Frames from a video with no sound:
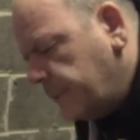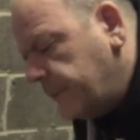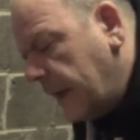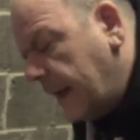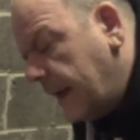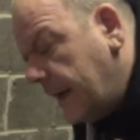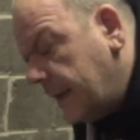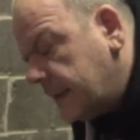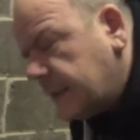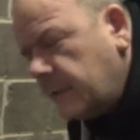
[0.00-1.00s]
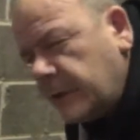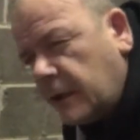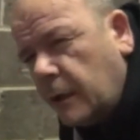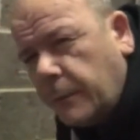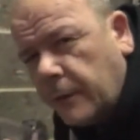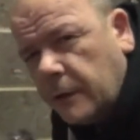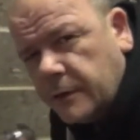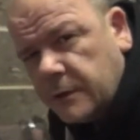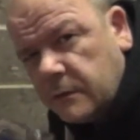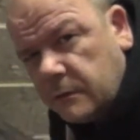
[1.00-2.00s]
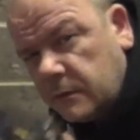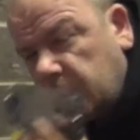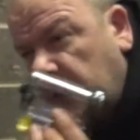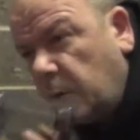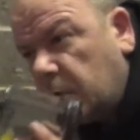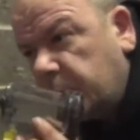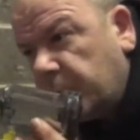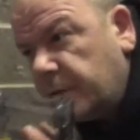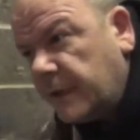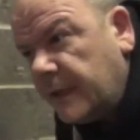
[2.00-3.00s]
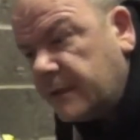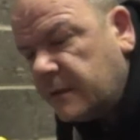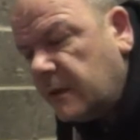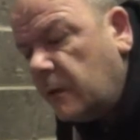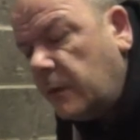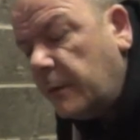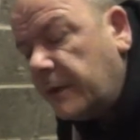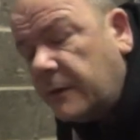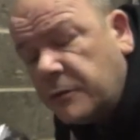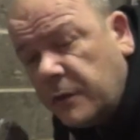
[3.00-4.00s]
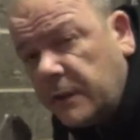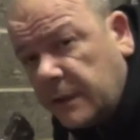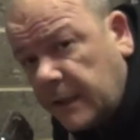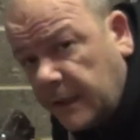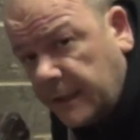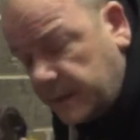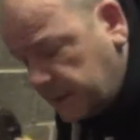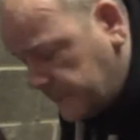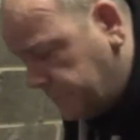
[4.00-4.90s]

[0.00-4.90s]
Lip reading: it's like with the GoPros, to sell a waterproof case, there's no way without drilling the case.